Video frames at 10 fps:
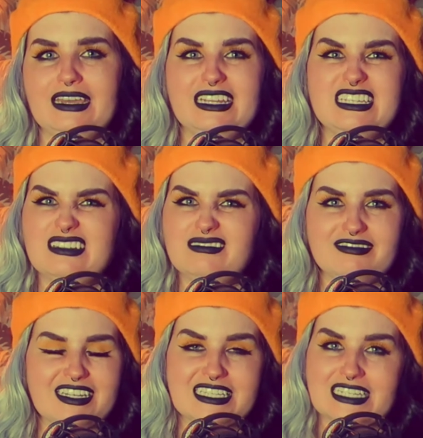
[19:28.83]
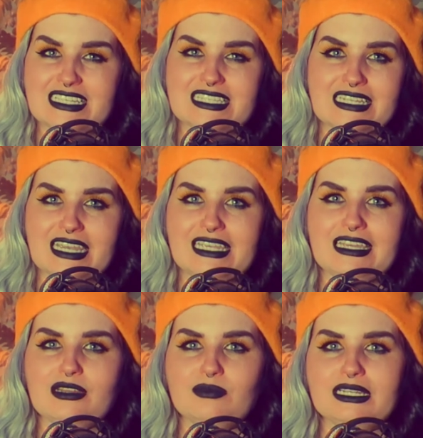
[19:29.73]
and he didn't fancy a stay
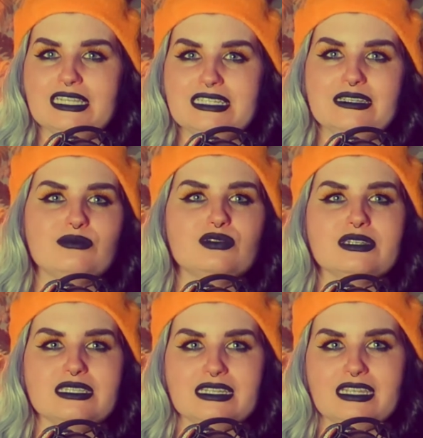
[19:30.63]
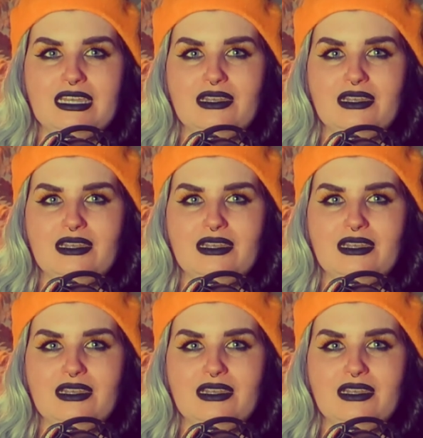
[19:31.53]
in a Belizean prison,